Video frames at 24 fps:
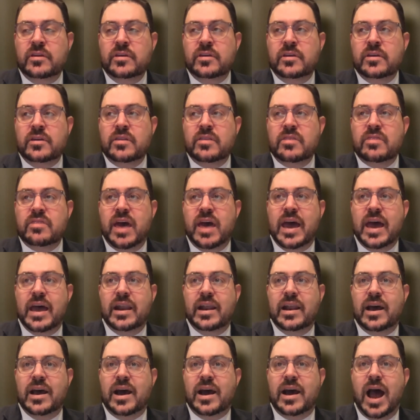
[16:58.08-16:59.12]
that
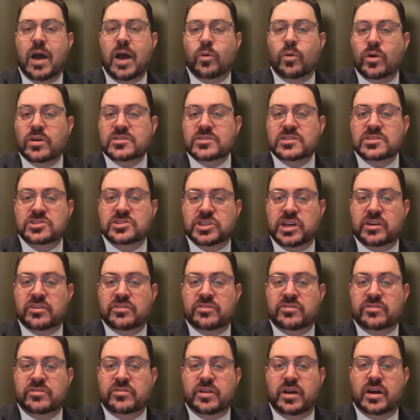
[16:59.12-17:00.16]
I wasn't
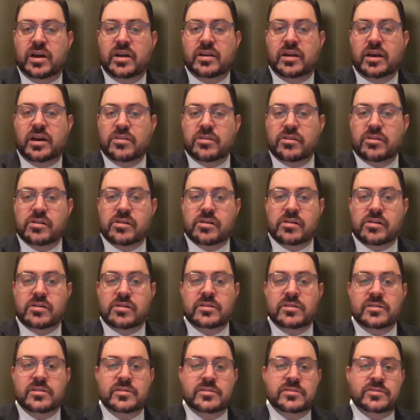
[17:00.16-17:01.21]
just another
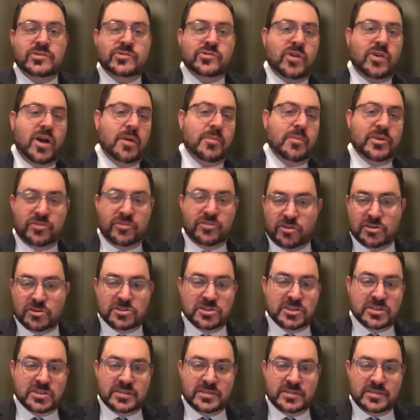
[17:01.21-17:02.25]
trauma
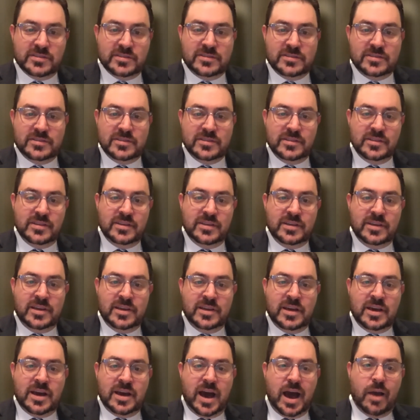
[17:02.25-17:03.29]
surgeon.
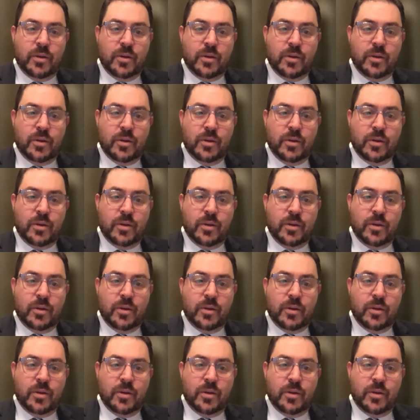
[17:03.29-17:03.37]
I was